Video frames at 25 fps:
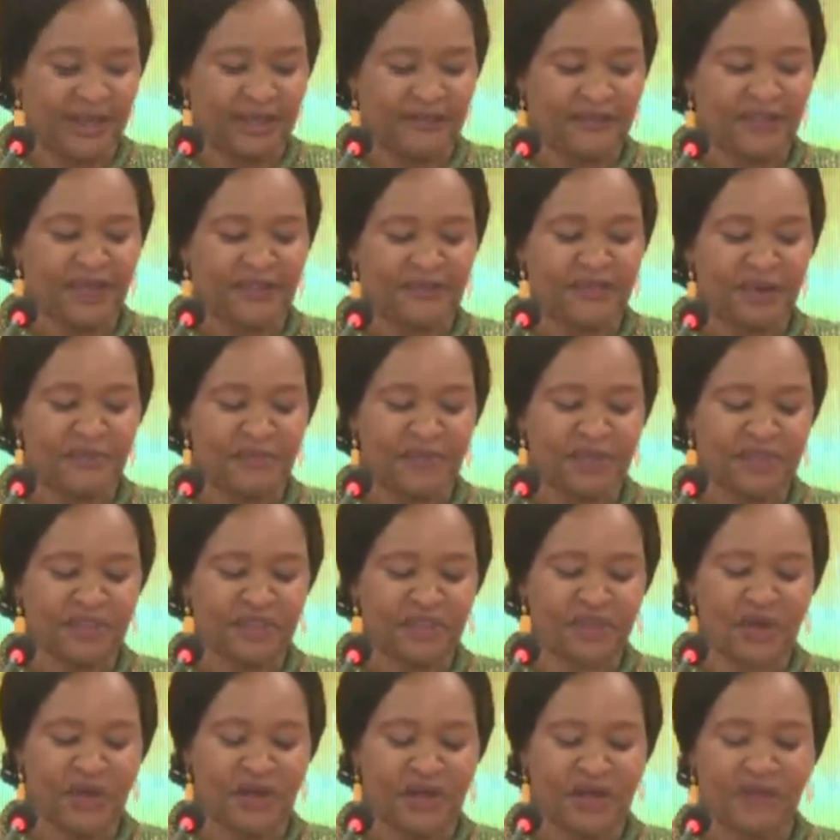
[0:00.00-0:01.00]
that the
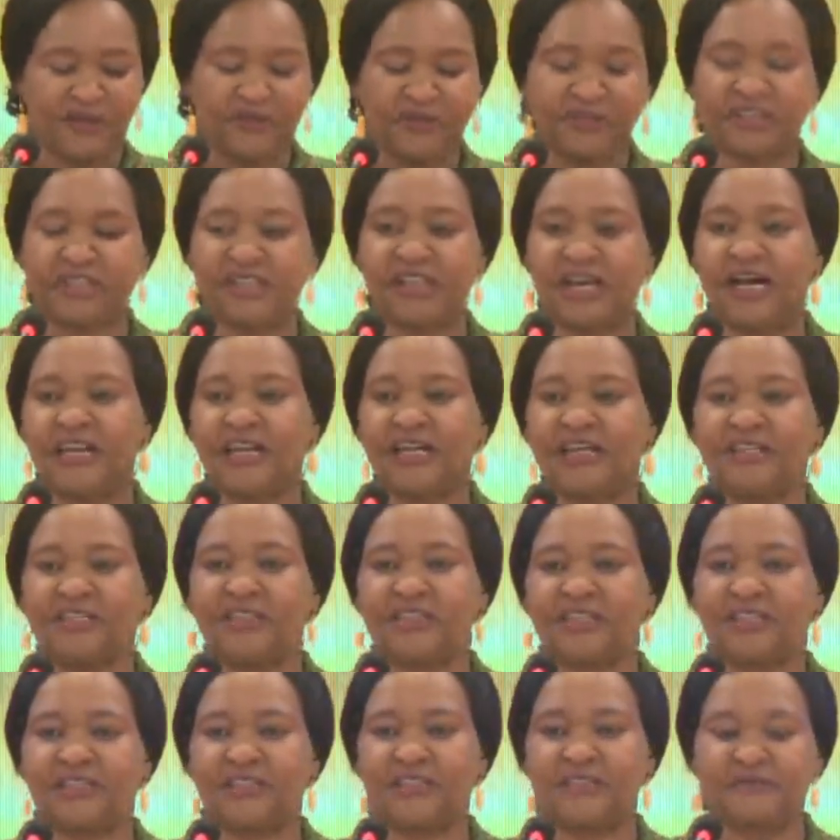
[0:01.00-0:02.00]
mental health
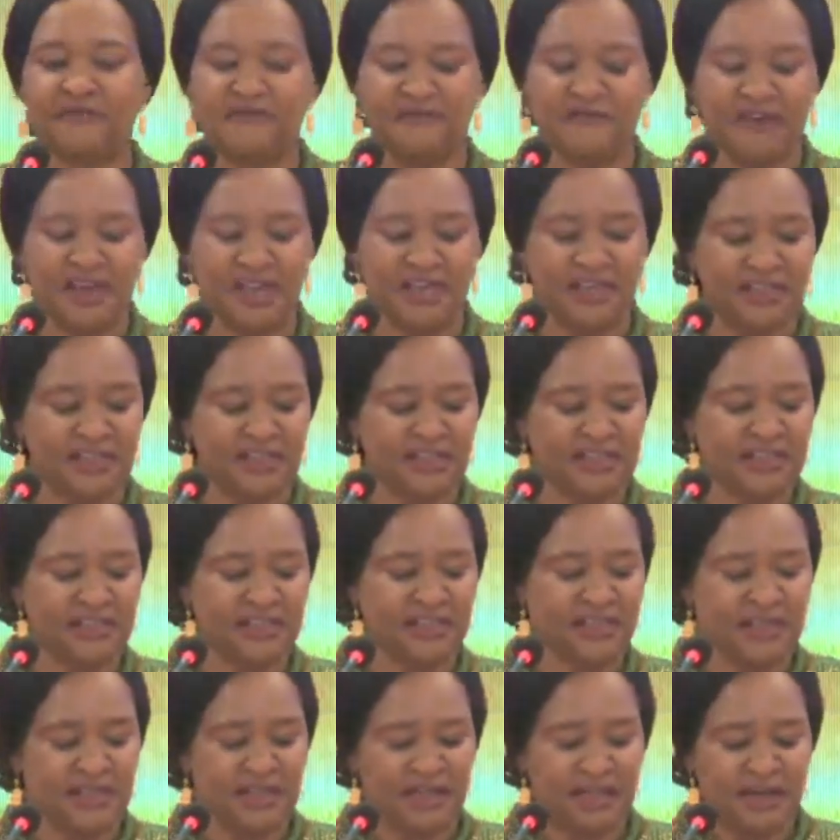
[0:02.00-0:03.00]
challenges
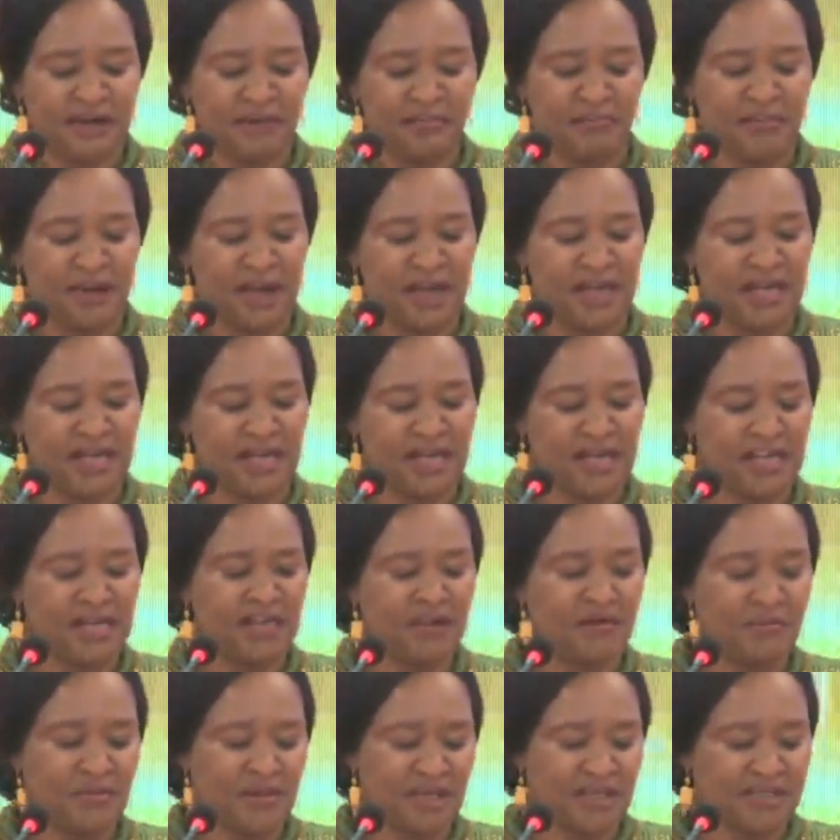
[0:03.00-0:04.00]
faced by
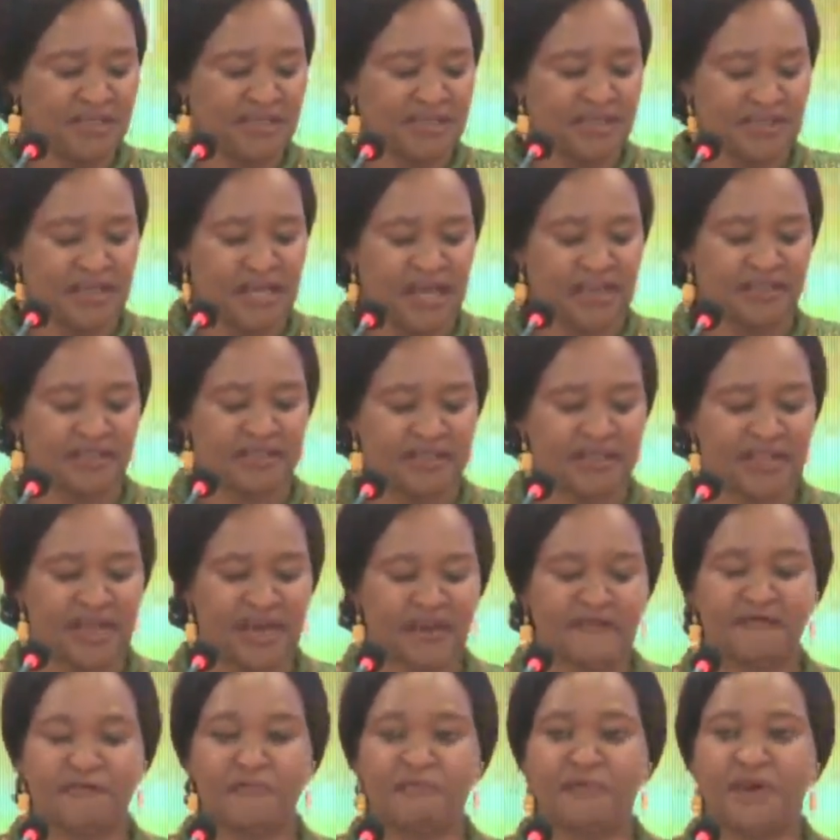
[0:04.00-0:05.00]
inmates and
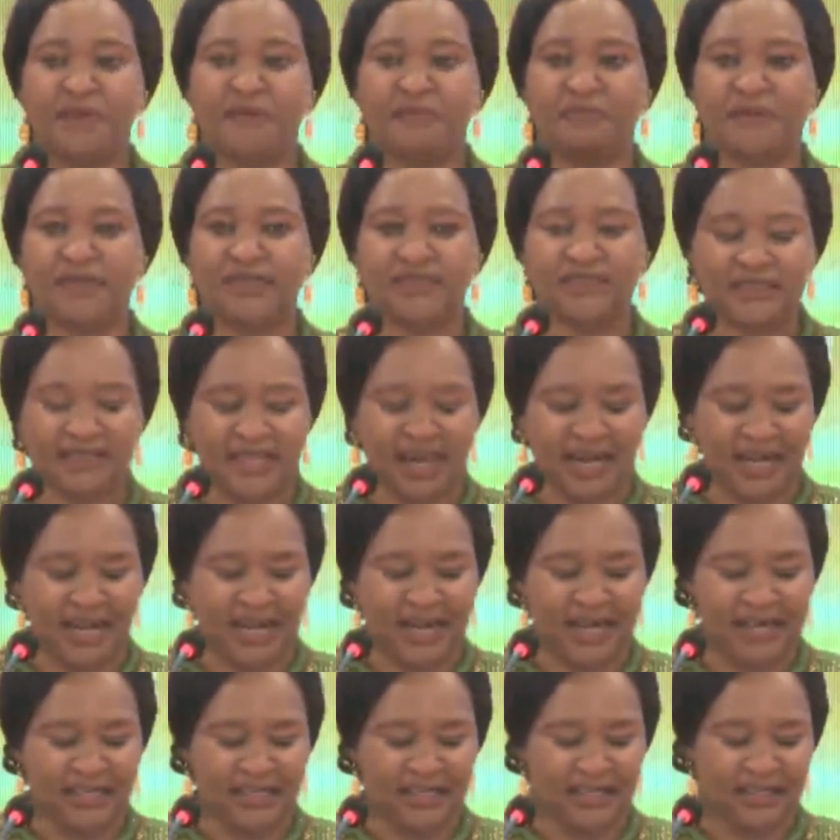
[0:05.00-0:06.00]
staff members
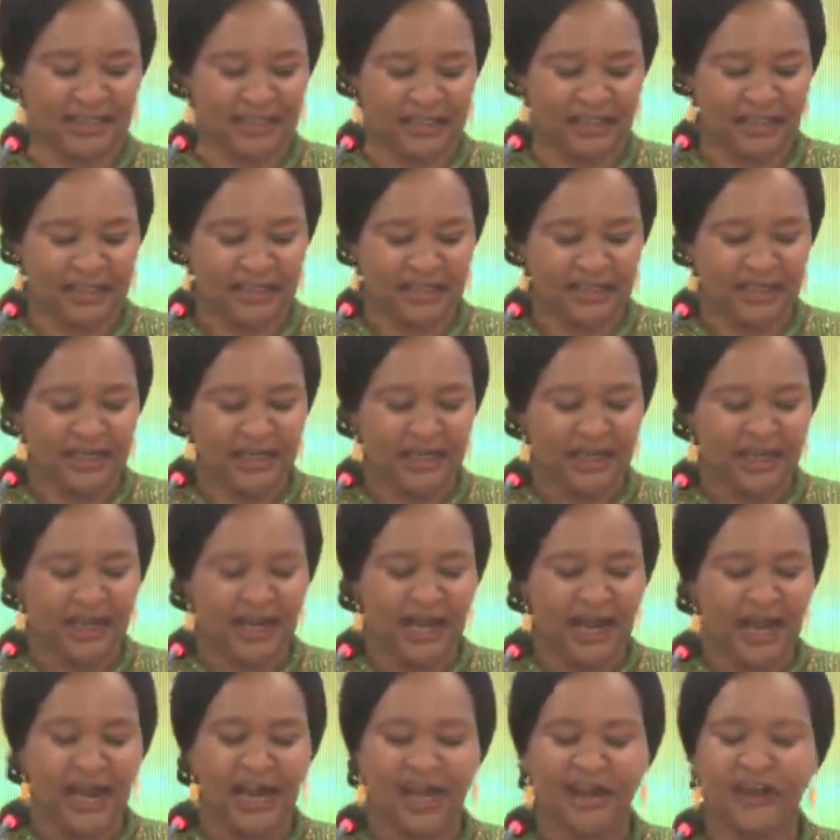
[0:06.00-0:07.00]
alike
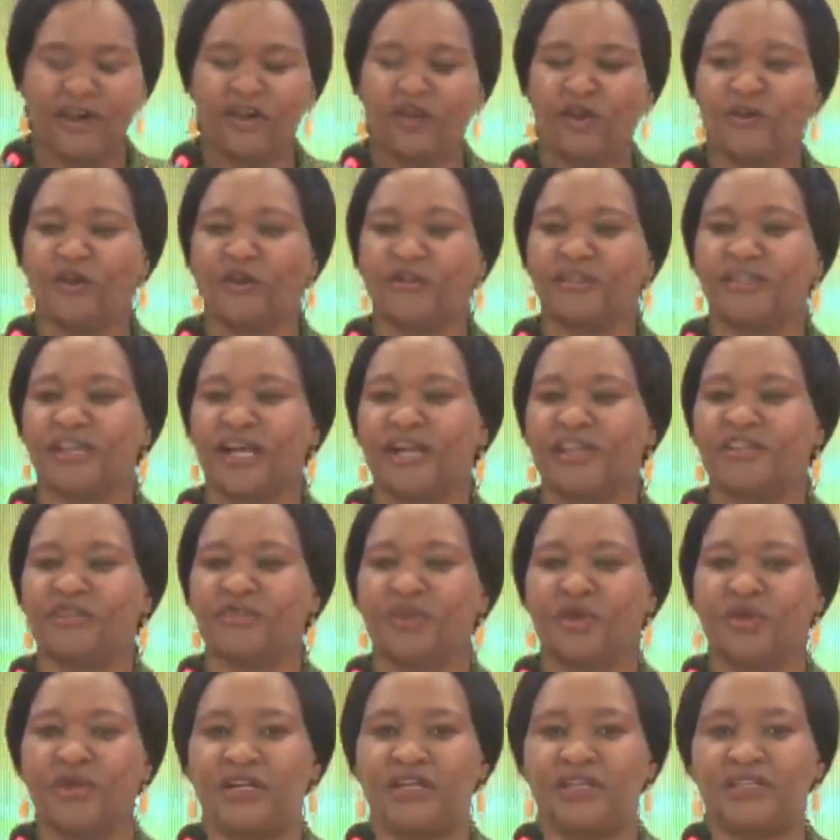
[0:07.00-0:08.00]
are not
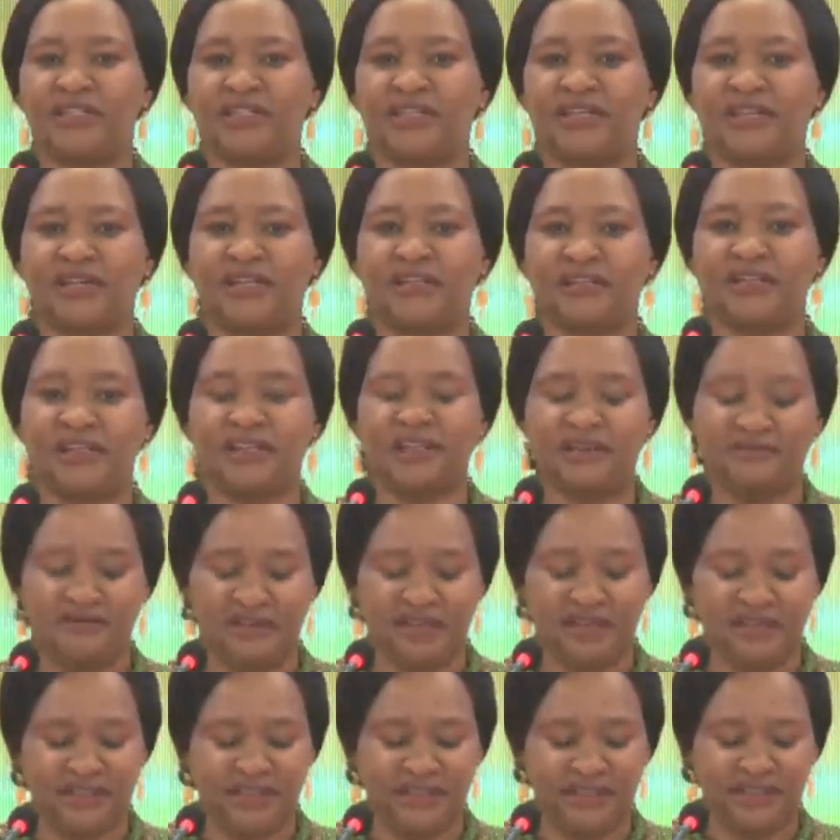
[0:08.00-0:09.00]
isolated
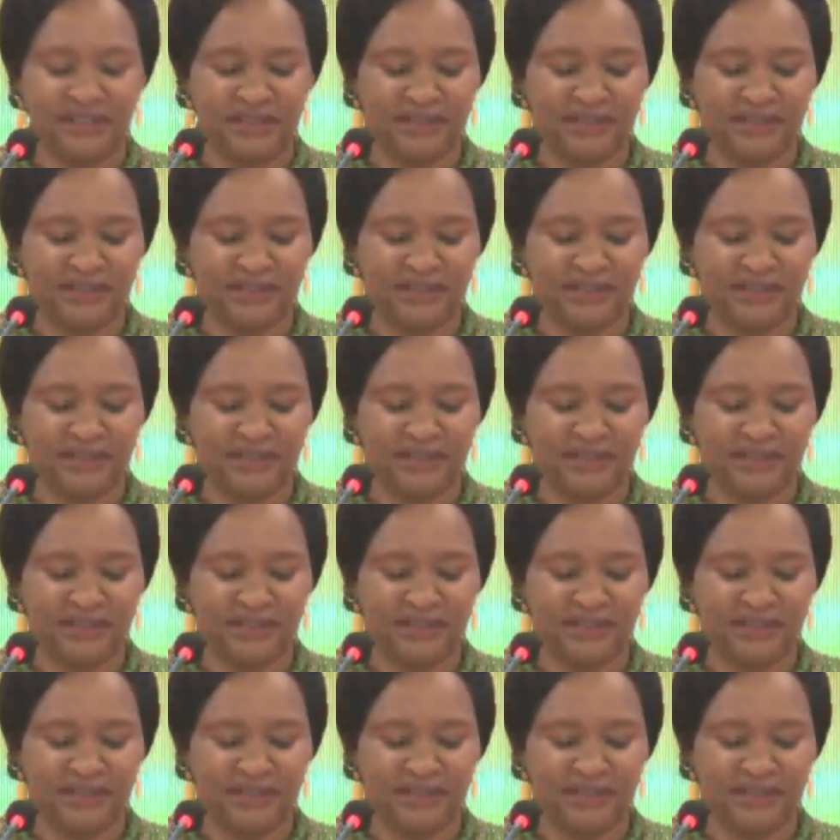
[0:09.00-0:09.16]
events.